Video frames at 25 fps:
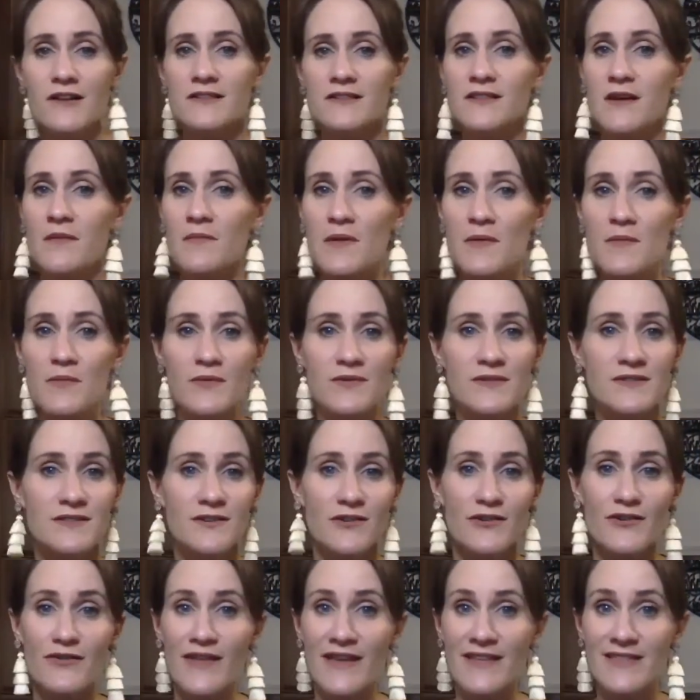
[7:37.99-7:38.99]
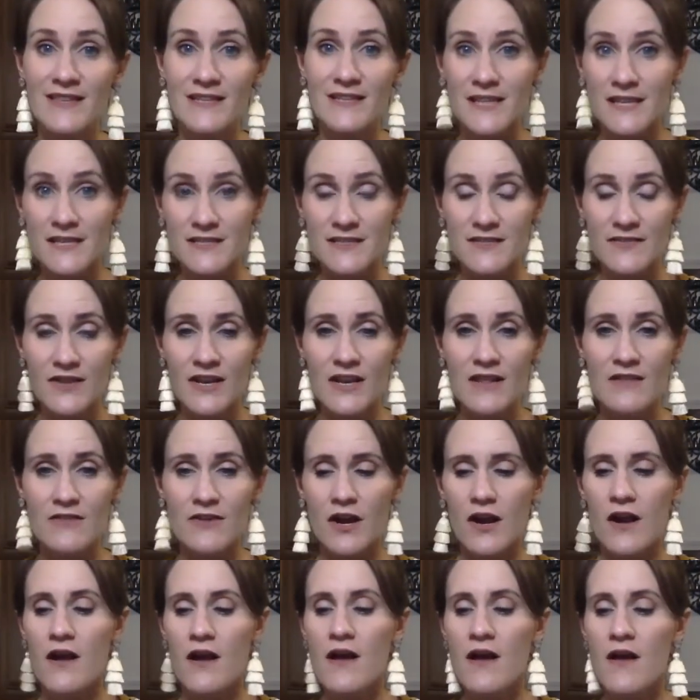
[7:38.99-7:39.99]
Some people still don't like the taste of it
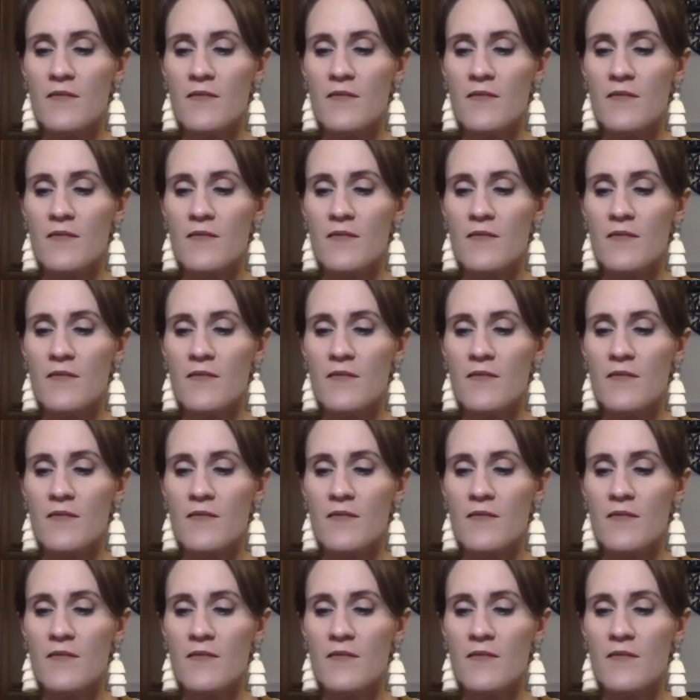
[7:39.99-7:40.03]
either.